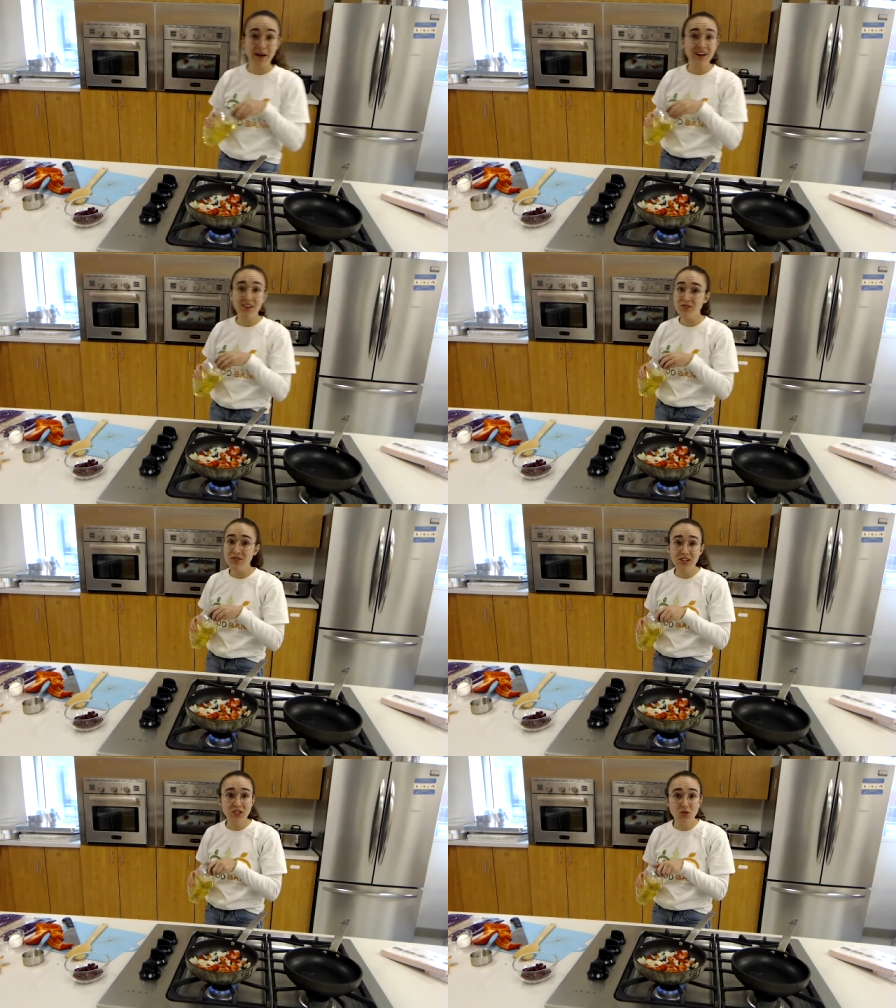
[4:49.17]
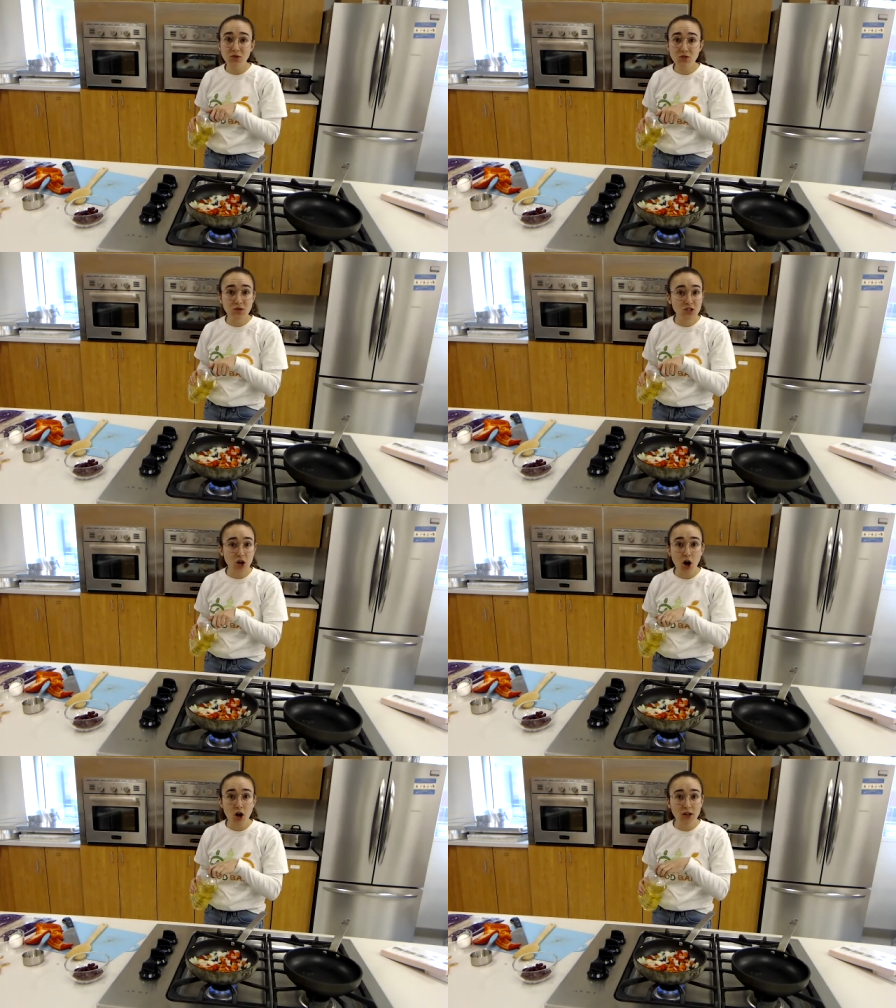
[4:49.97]
Another thing is you can do this
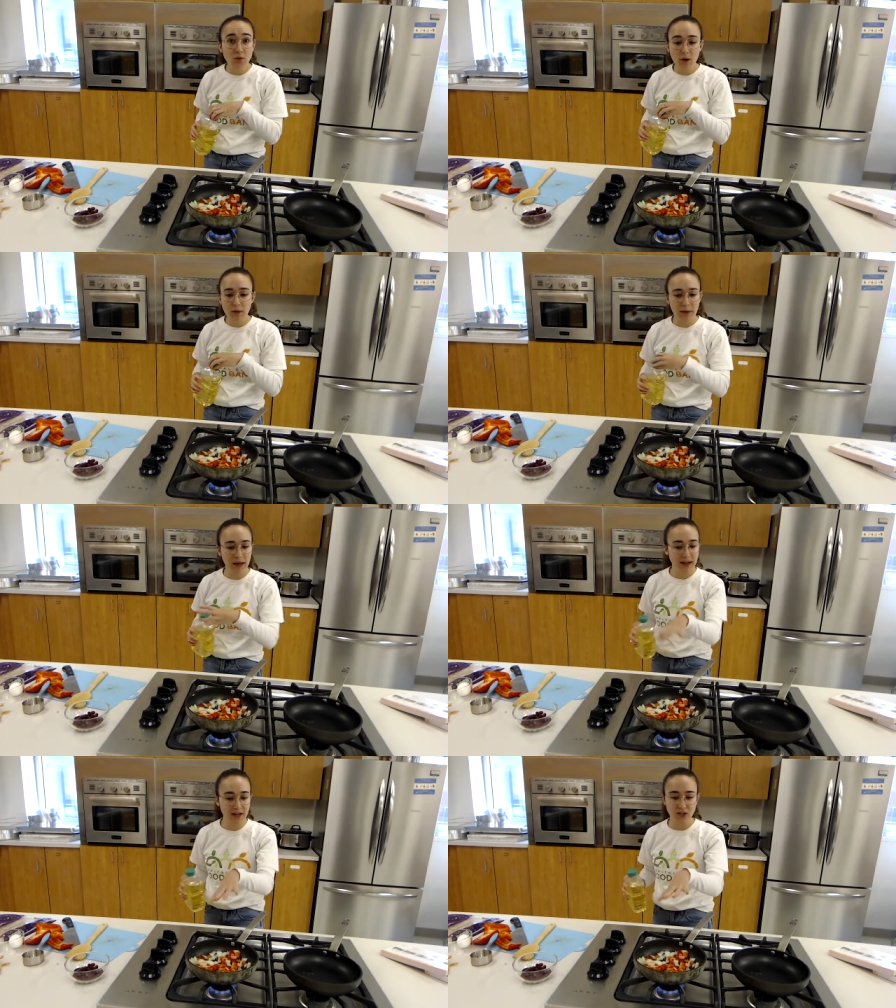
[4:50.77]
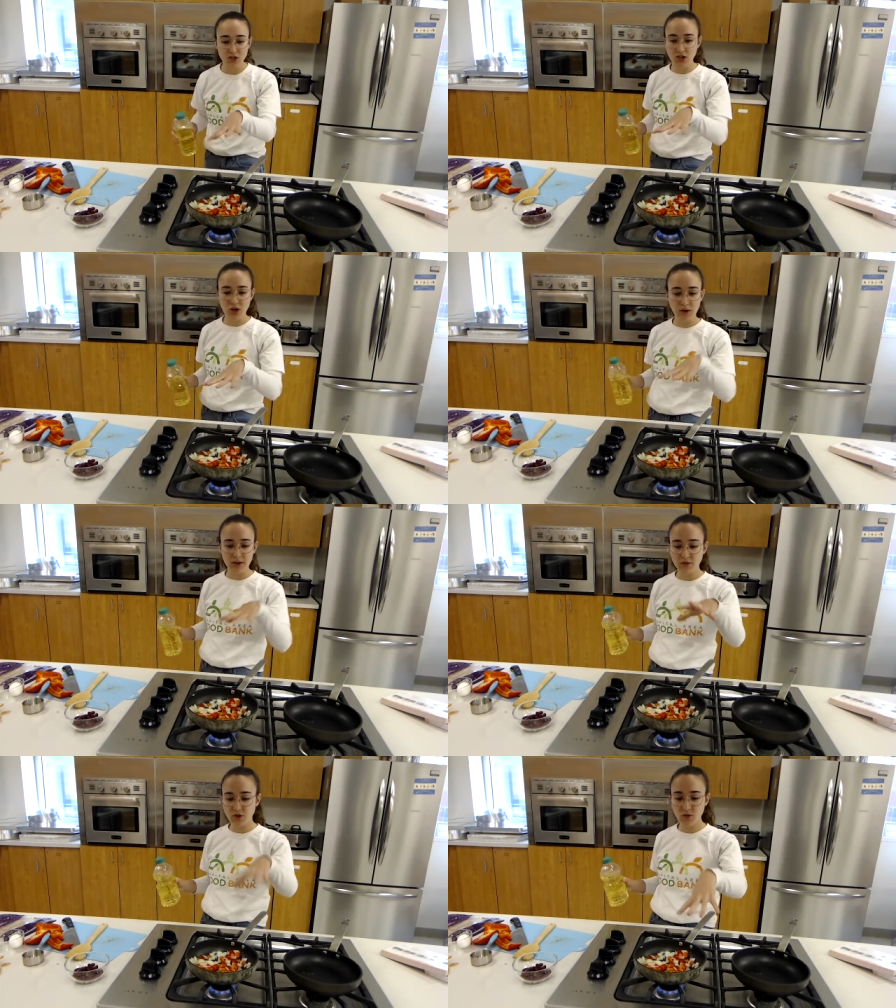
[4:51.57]
all in 1 pan. So
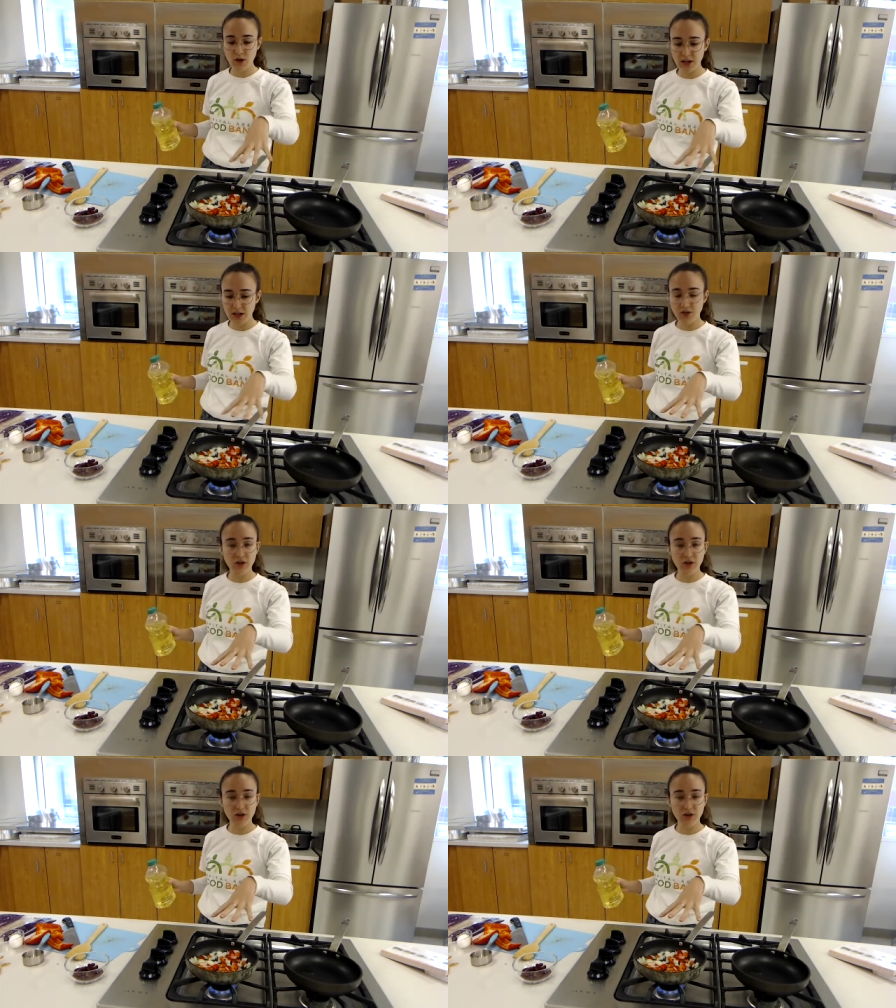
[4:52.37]
if you want to